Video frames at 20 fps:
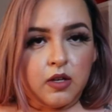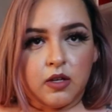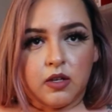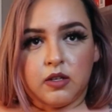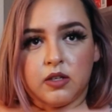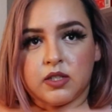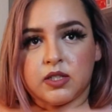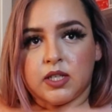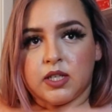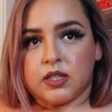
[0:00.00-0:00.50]

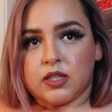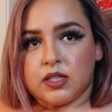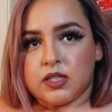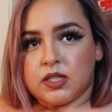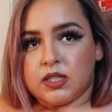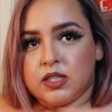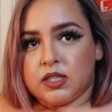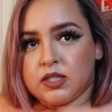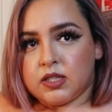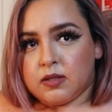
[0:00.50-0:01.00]
looks like
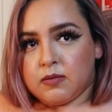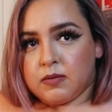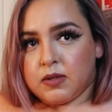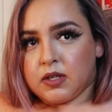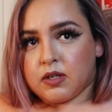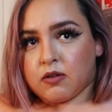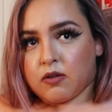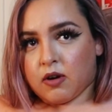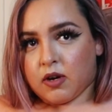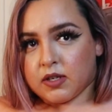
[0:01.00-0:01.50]
this needs to
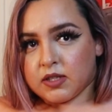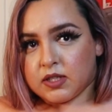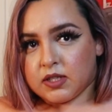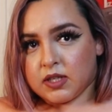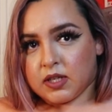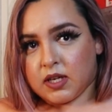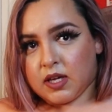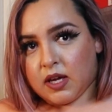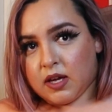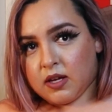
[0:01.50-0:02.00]
be
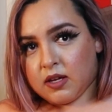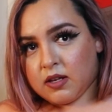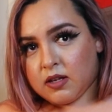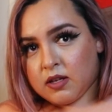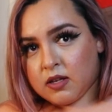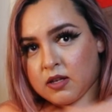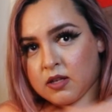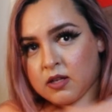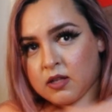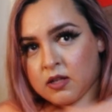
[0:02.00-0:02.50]
crossed
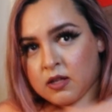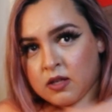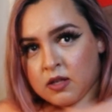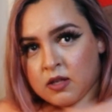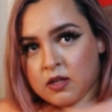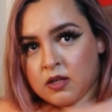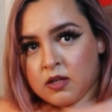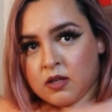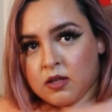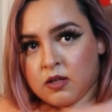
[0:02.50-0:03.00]
again
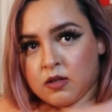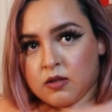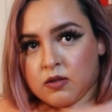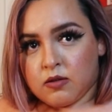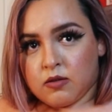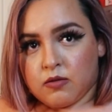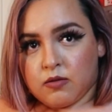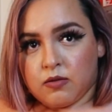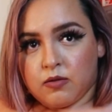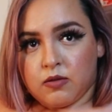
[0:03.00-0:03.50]

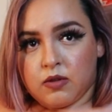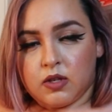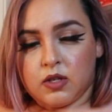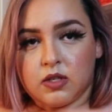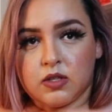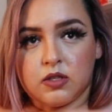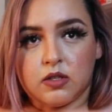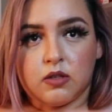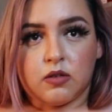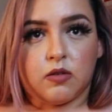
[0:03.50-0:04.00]
through
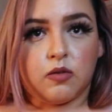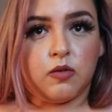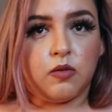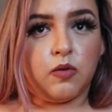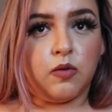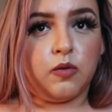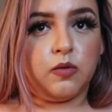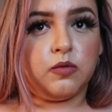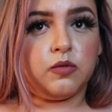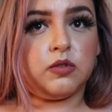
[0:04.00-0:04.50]
these little
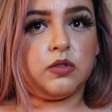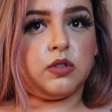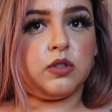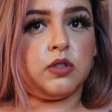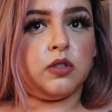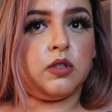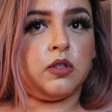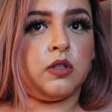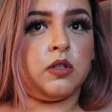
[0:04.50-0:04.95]
holes.